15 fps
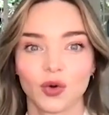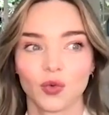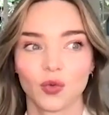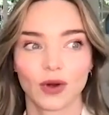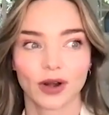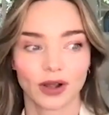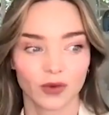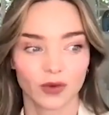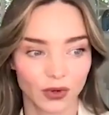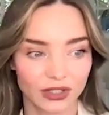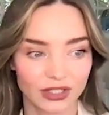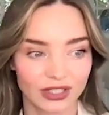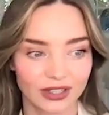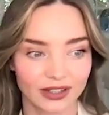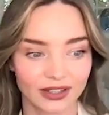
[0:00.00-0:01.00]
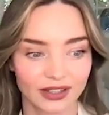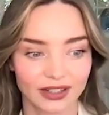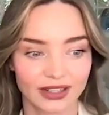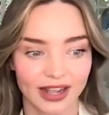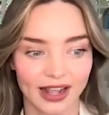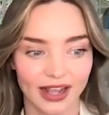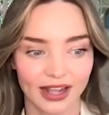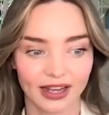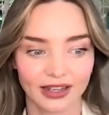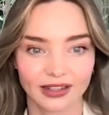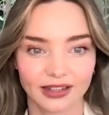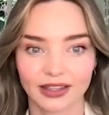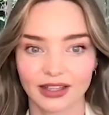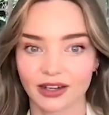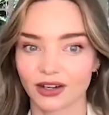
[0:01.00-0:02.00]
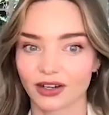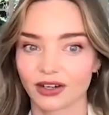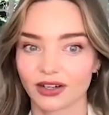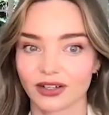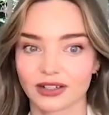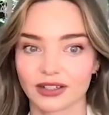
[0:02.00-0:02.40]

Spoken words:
what I wanted, and they're